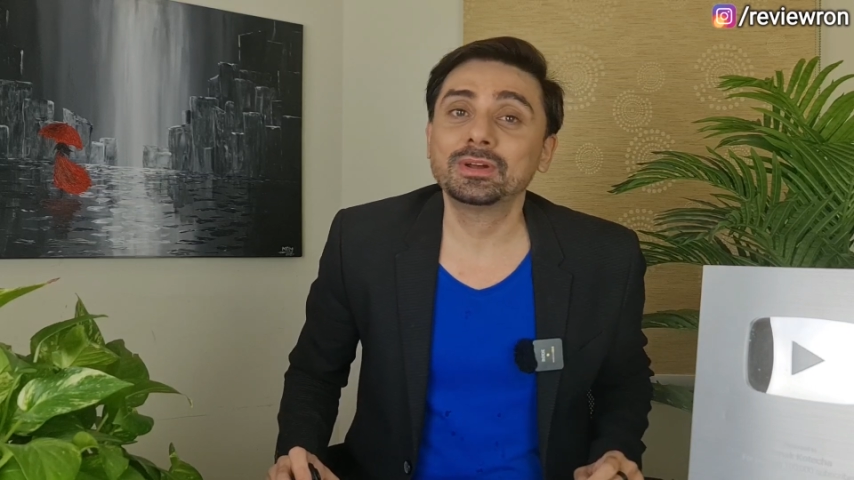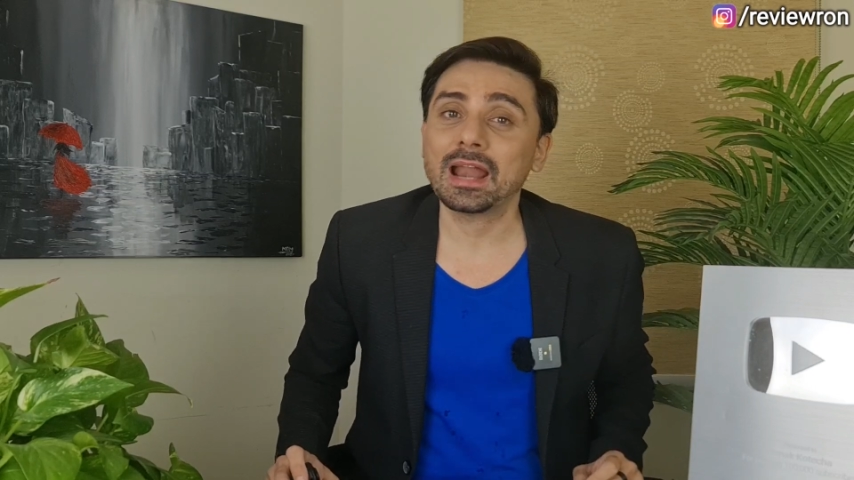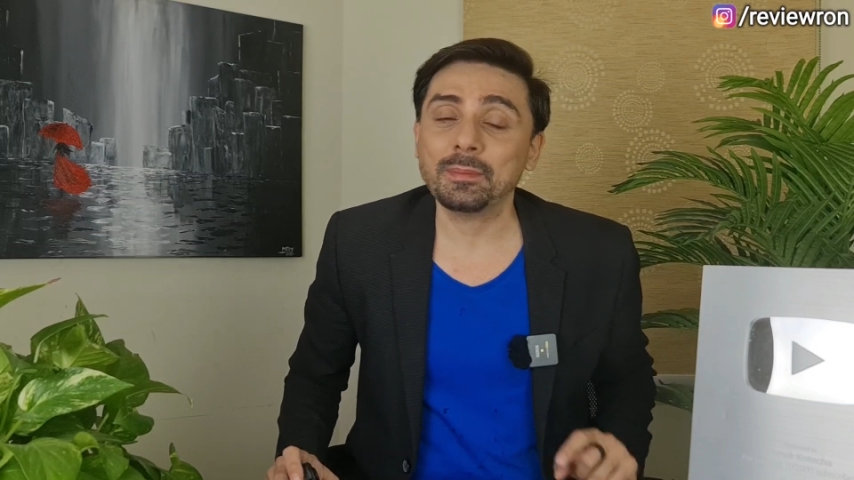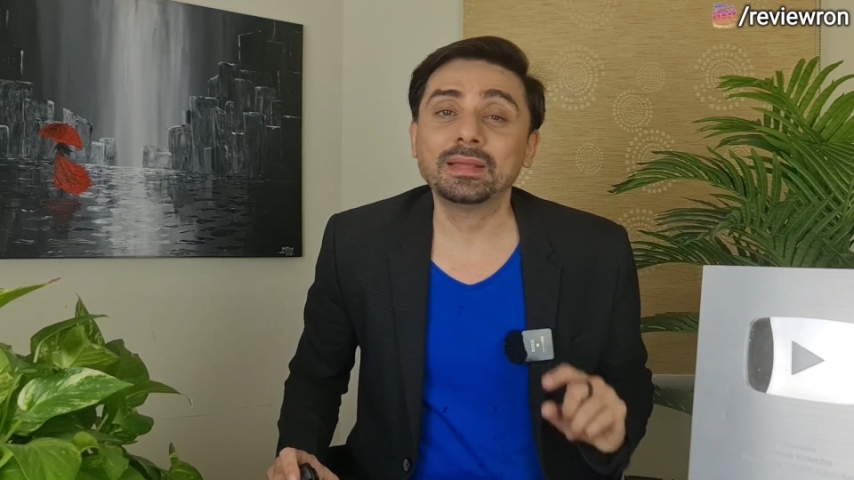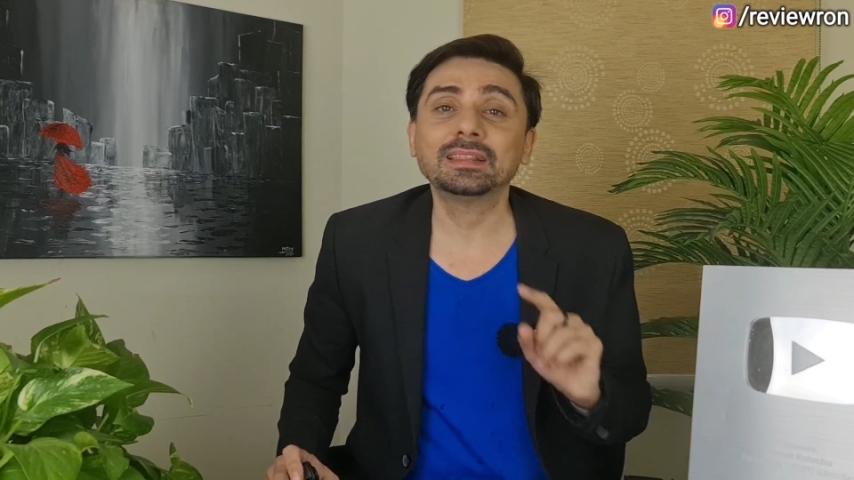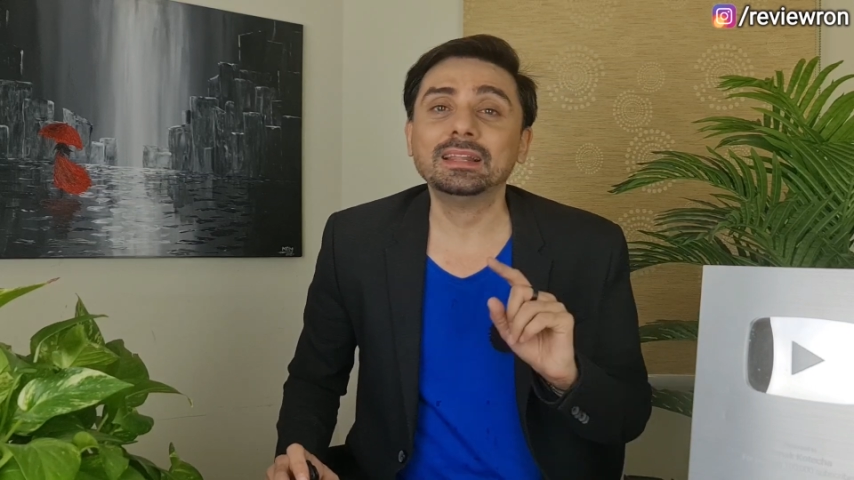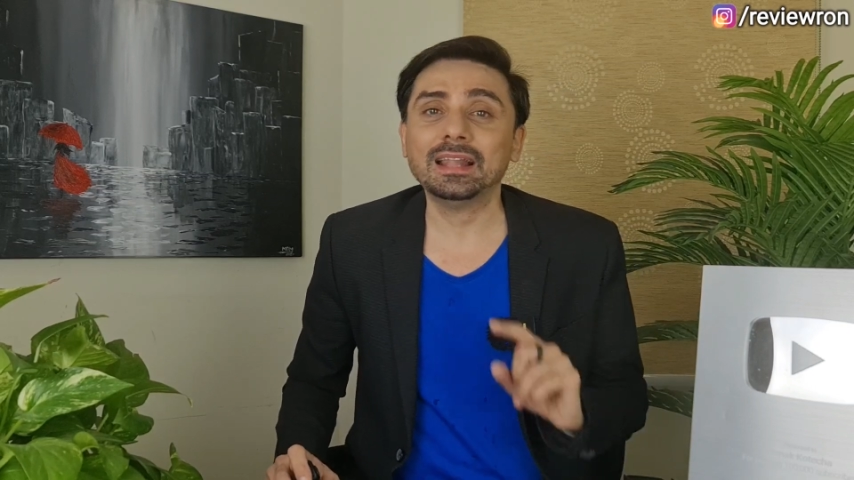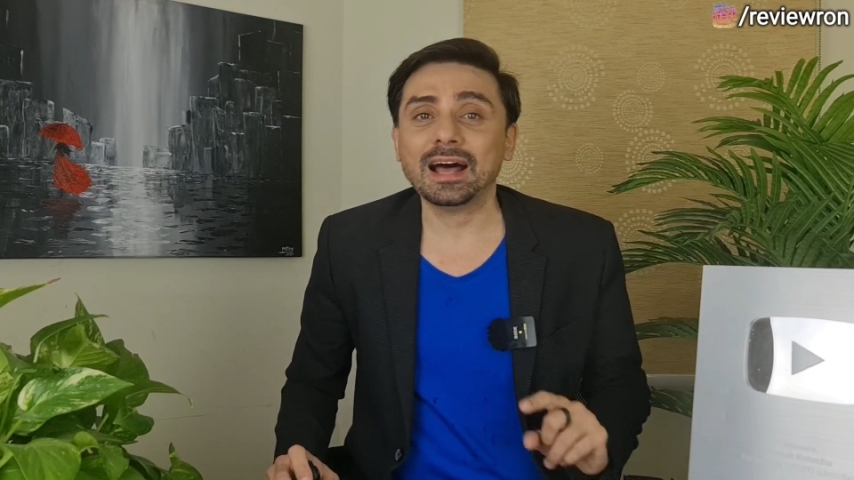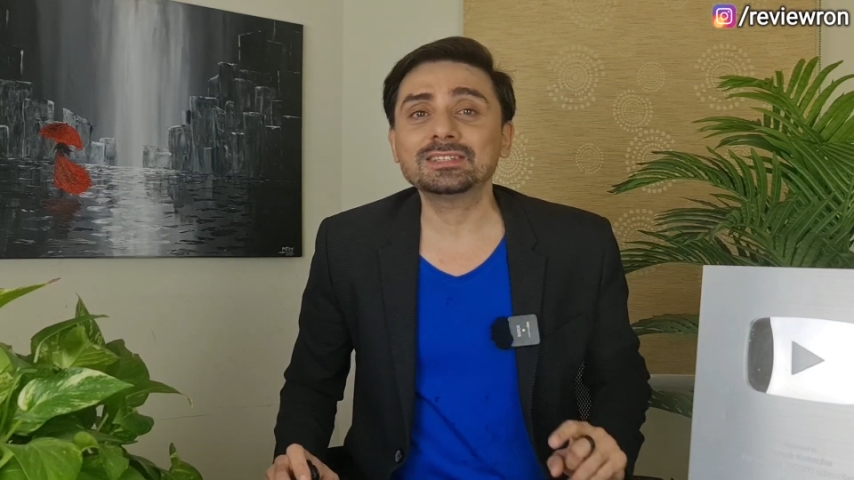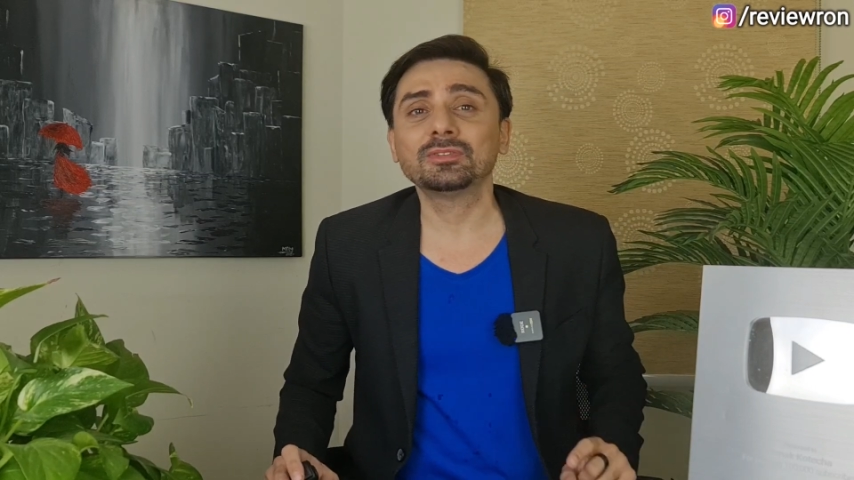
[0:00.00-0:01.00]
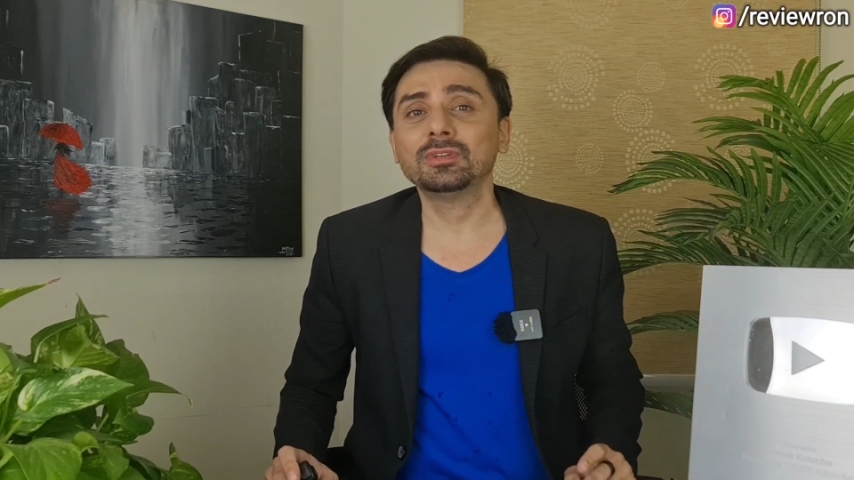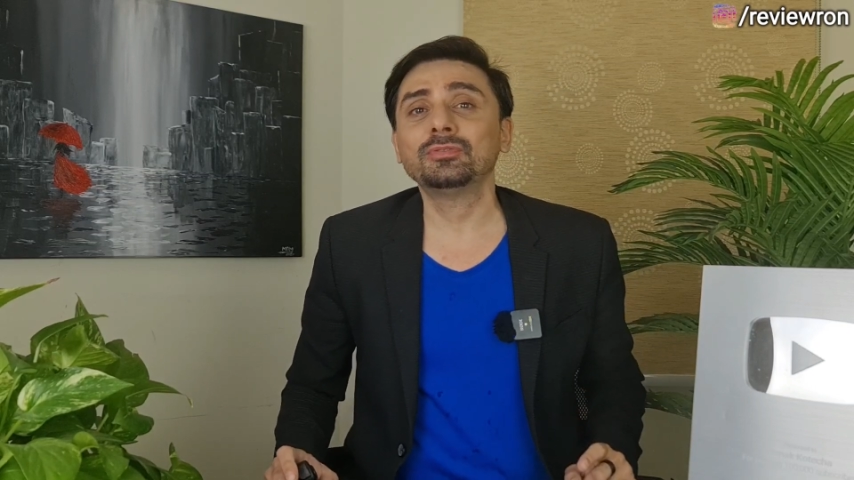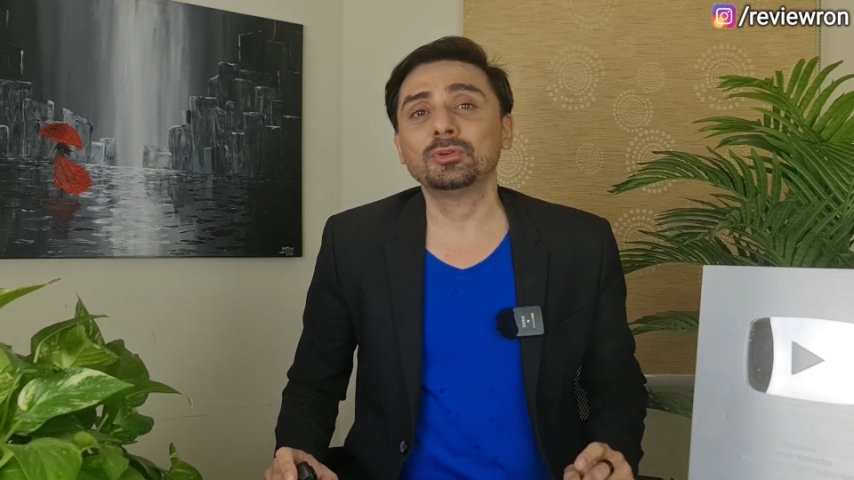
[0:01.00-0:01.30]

grabbing the last of the